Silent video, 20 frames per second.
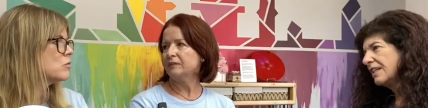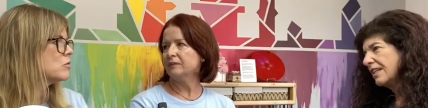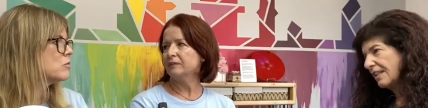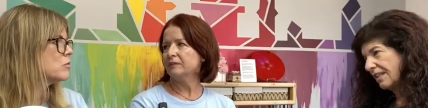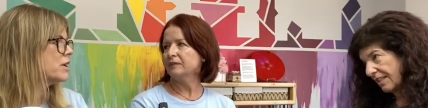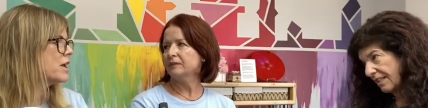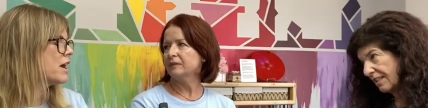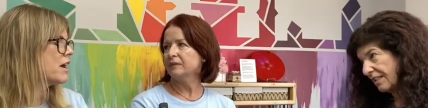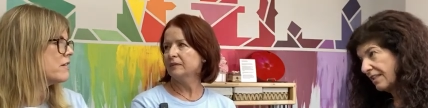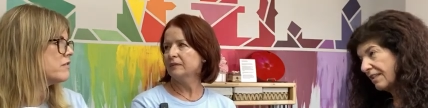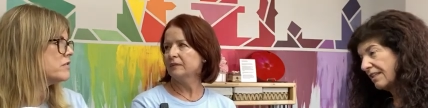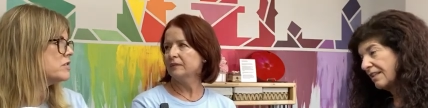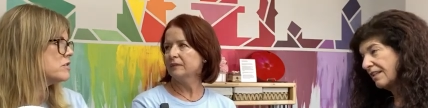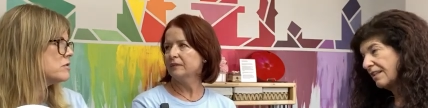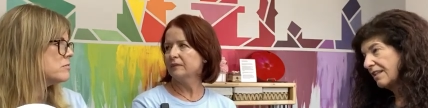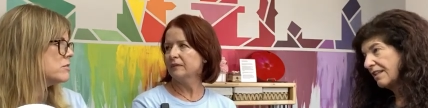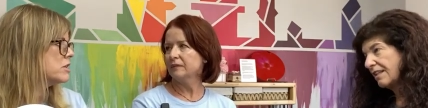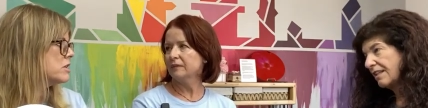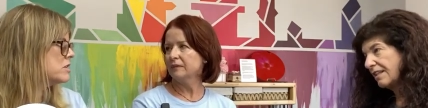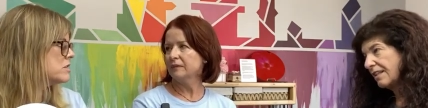Speaker 1: we have
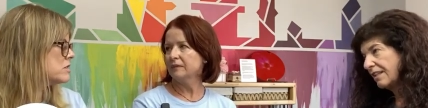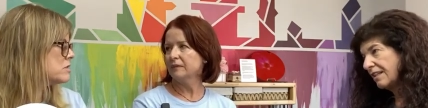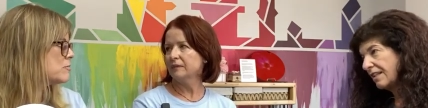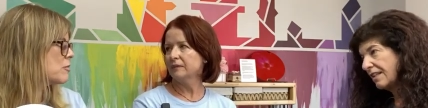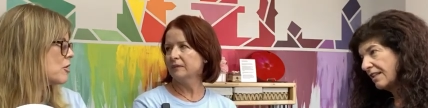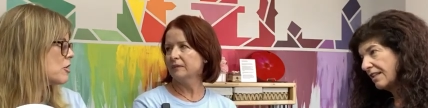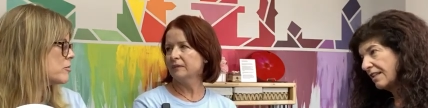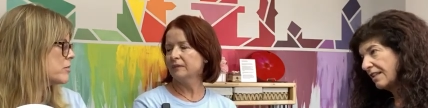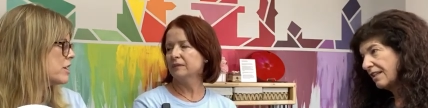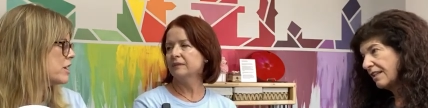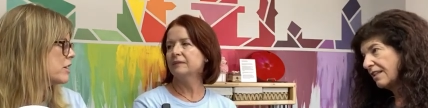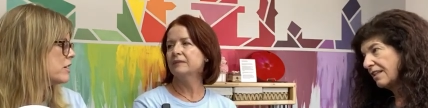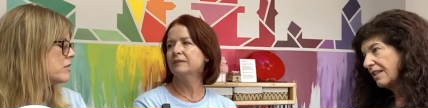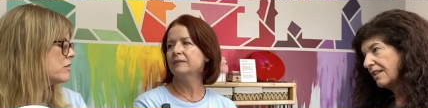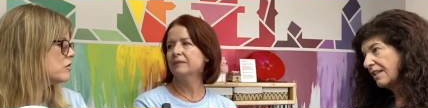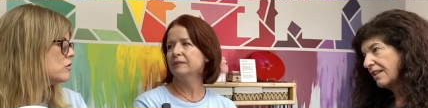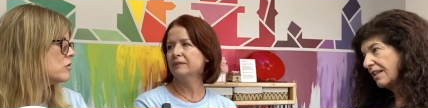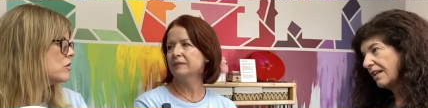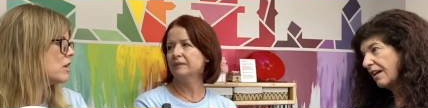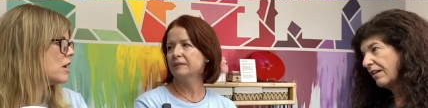Smitty's
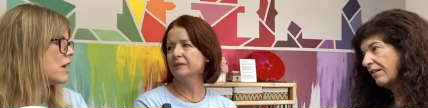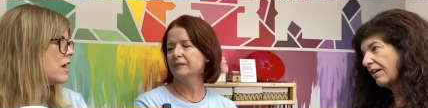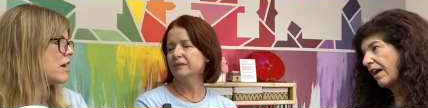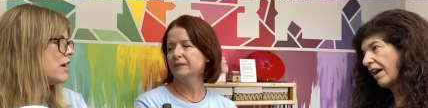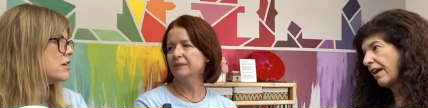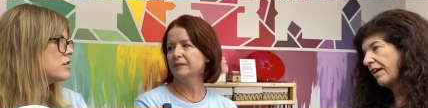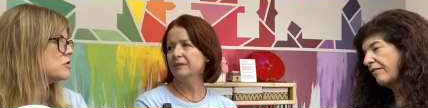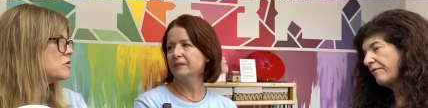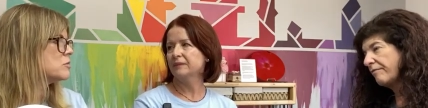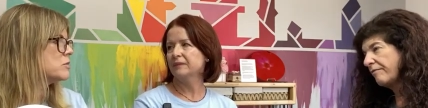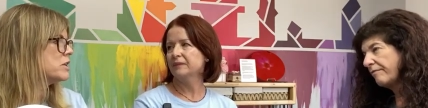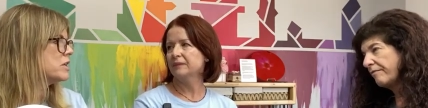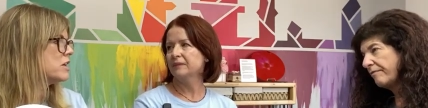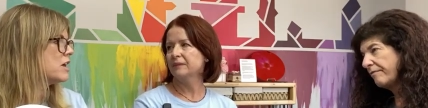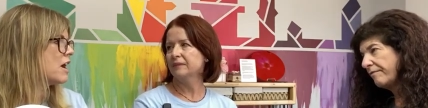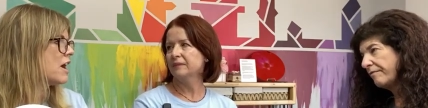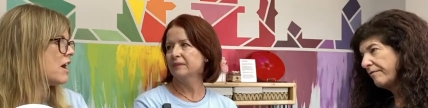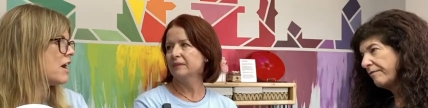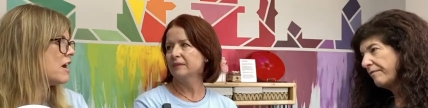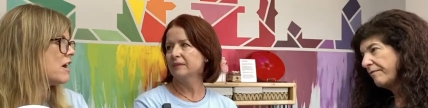Barbecue. Okay.
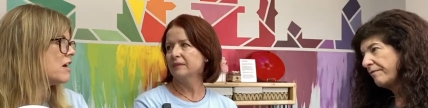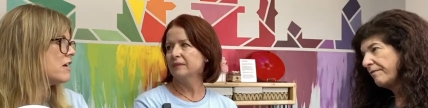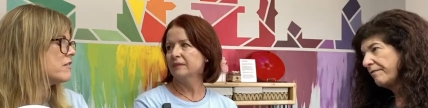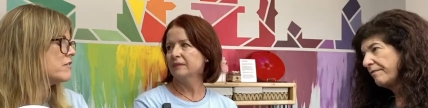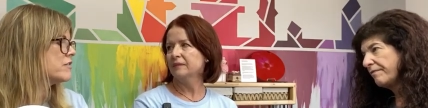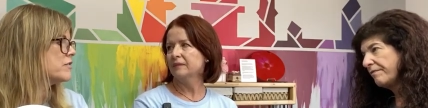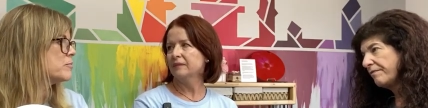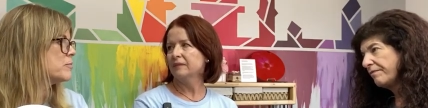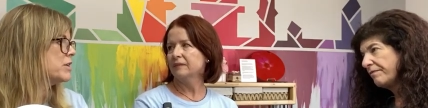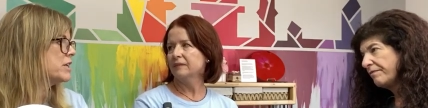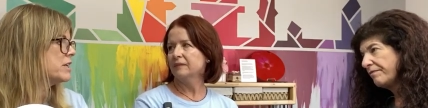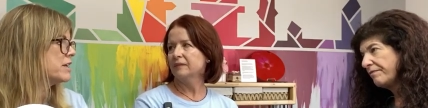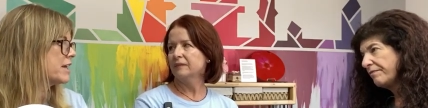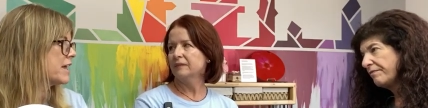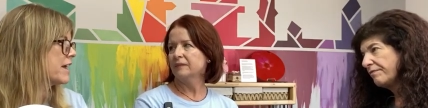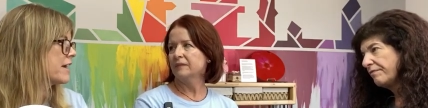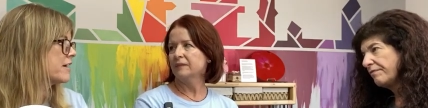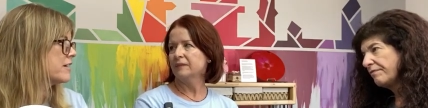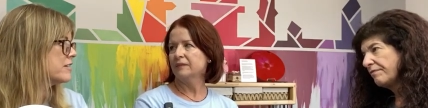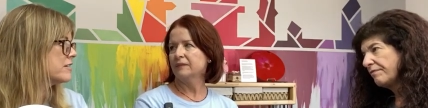we have Pita
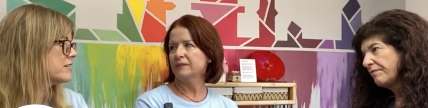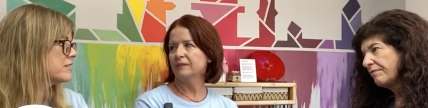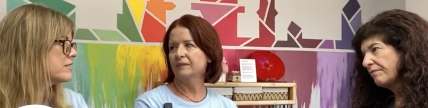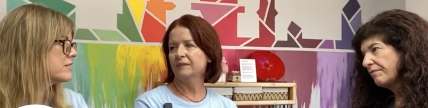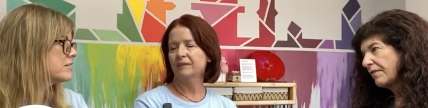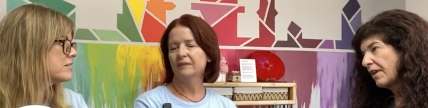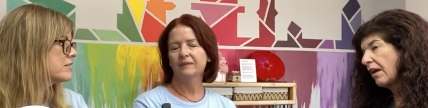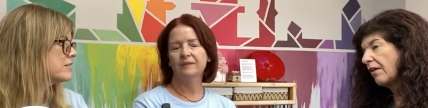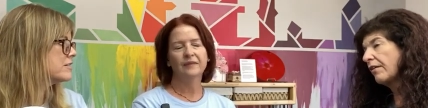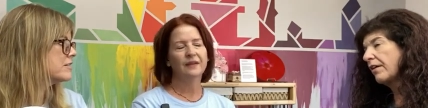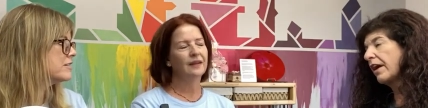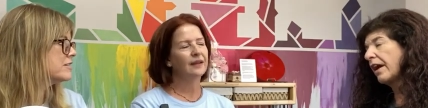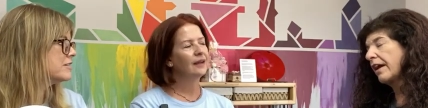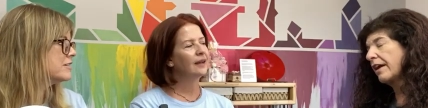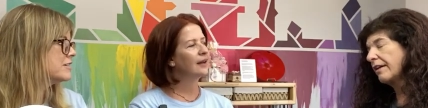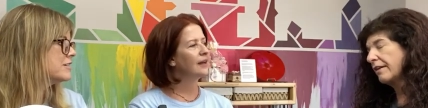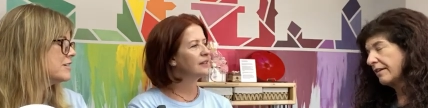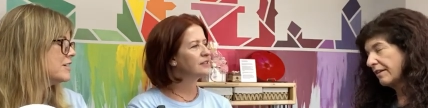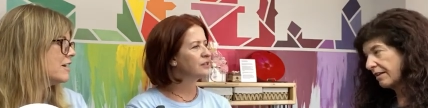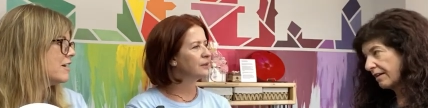King.
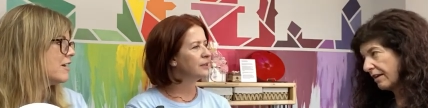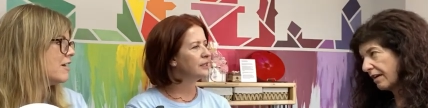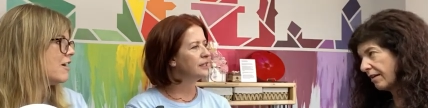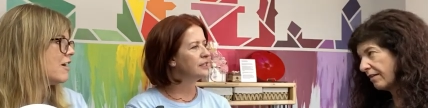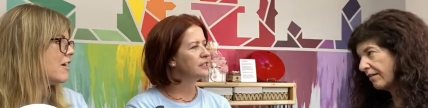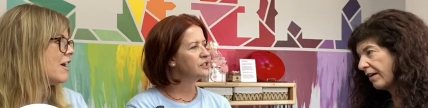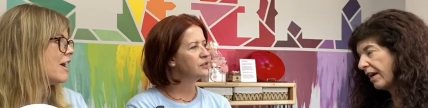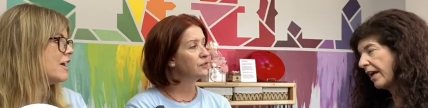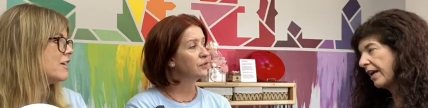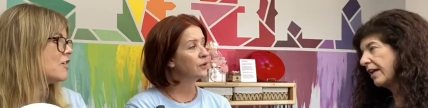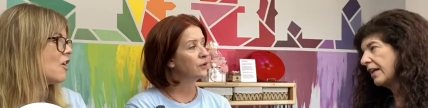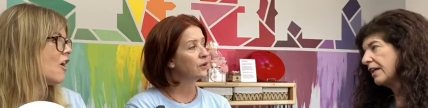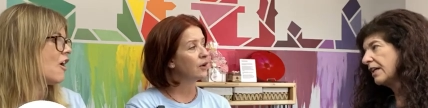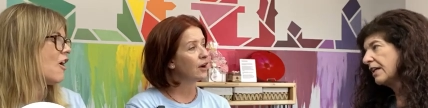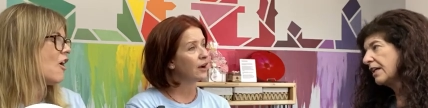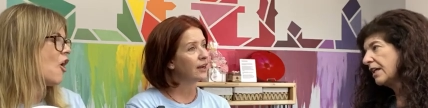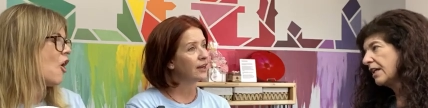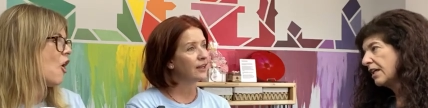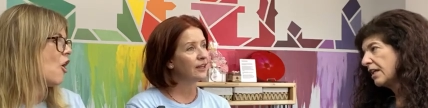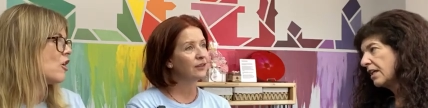
Speaker 2: Okay. Yeah, so a nice
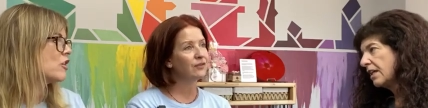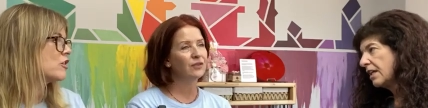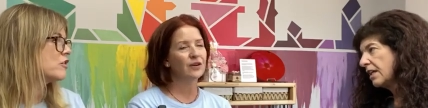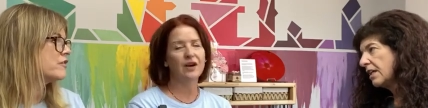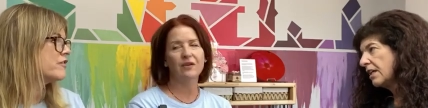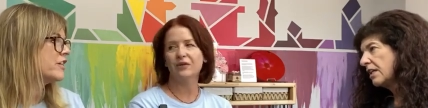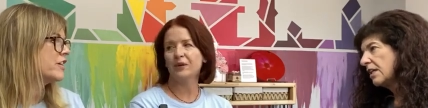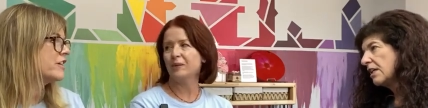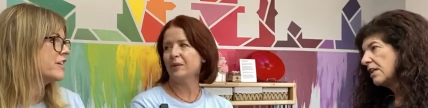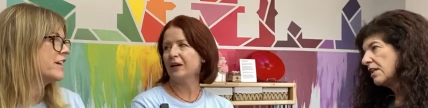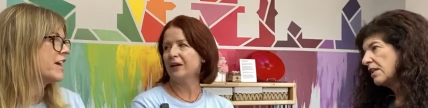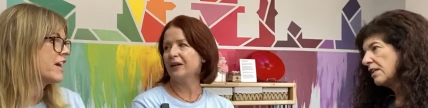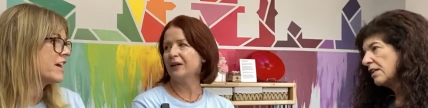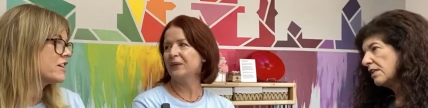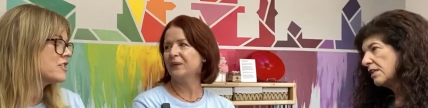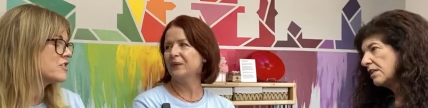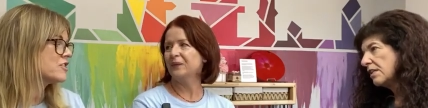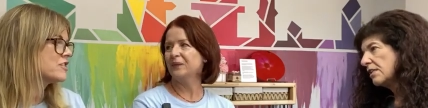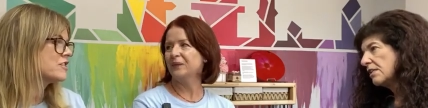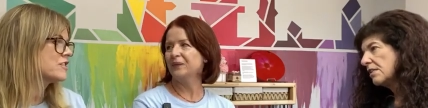variety All for everybody.
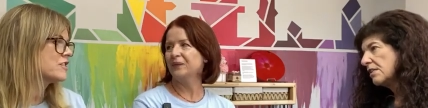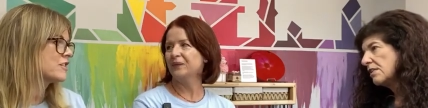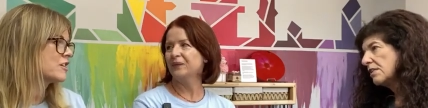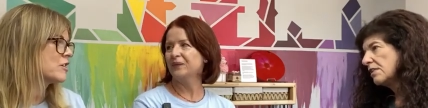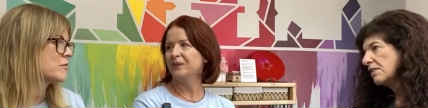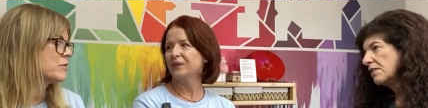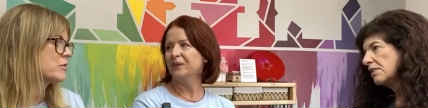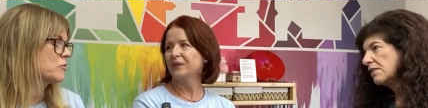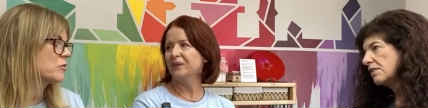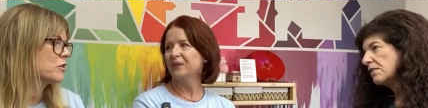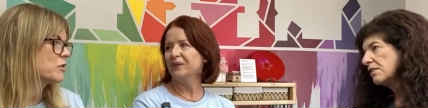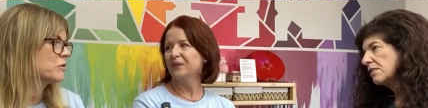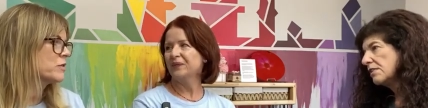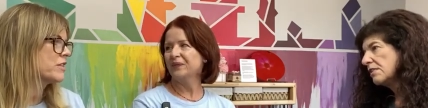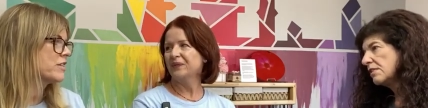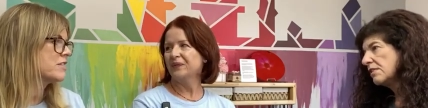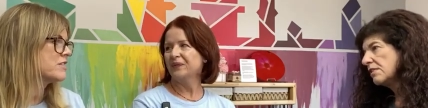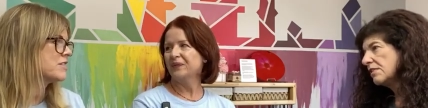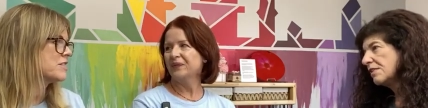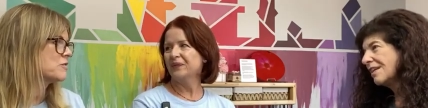anxious
Speaker 1: to come and work
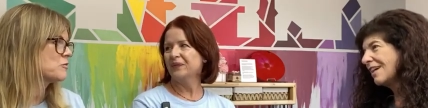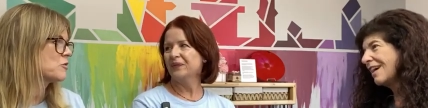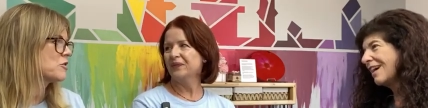with us. And